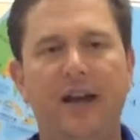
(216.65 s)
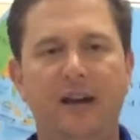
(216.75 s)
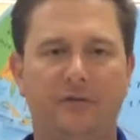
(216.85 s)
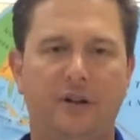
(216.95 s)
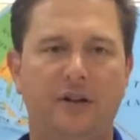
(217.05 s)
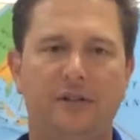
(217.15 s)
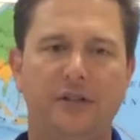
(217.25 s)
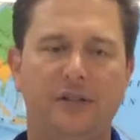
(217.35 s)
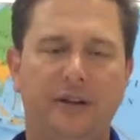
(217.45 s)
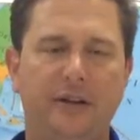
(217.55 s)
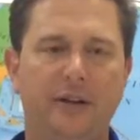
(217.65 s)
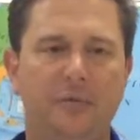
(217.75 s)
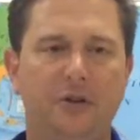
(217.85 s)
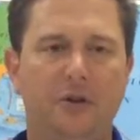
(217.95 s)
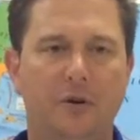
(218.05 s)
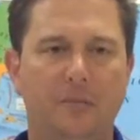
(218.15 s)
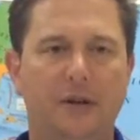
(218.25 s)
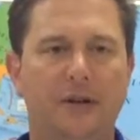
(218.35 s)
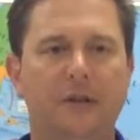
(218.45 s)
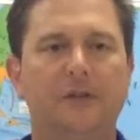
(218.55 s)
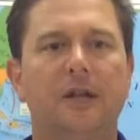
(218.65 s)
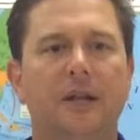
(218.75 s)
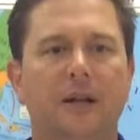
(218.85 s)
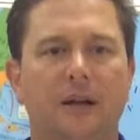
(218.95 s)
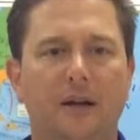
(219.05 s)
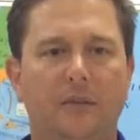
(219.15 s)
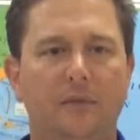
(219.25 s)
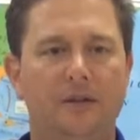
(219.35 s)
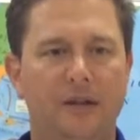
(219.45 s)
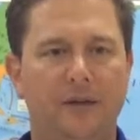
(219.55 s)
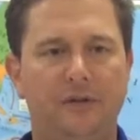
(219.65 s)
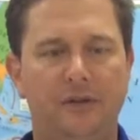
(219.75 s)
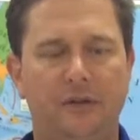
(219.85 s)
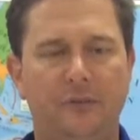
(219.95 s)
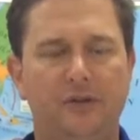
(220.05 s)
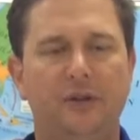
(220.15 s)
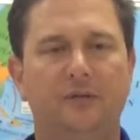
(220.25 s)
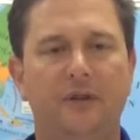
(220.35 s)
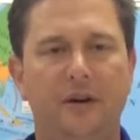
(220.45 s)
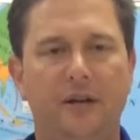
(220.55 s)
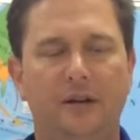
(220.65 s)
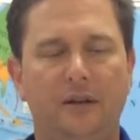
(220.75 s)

Africans and selling them to Europeans. This obviously was very